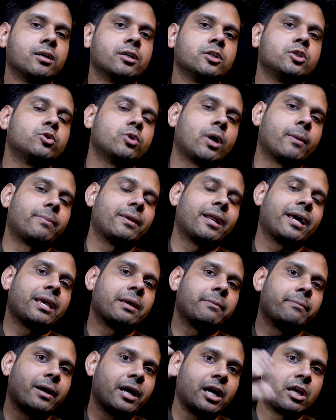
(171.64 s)
you
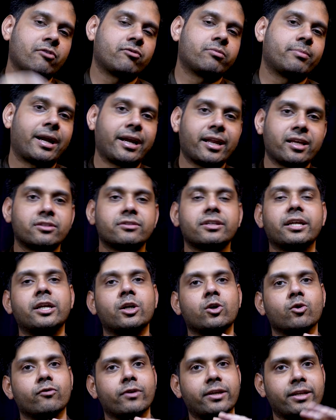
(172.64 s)
apply bioinformatics
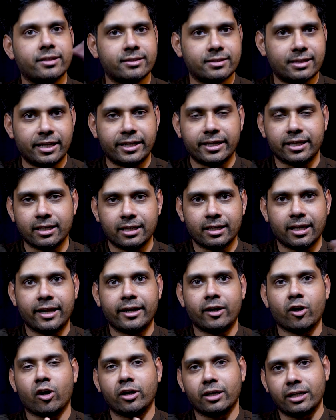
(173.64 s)
into various clinical
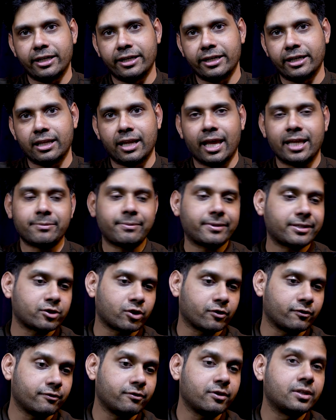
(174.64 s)
and non-clinical aspects
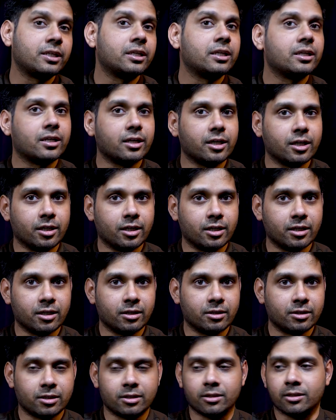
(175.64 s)
of
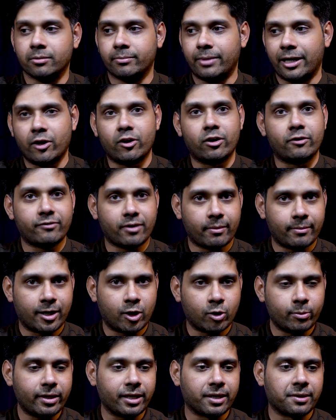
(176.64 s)
the bio and pharma
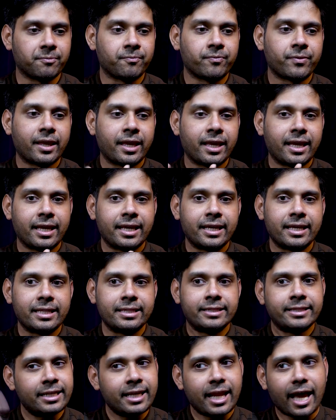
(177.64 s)
domain.
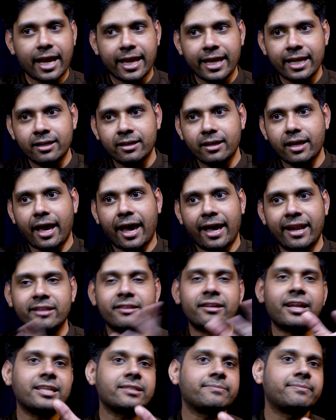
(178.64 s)
Then again,
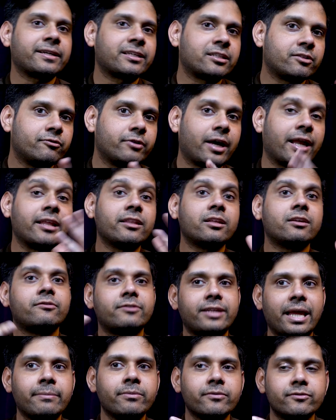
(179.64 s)
another aspect, another
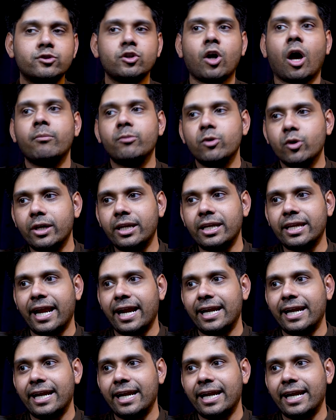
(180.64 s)
type of job you can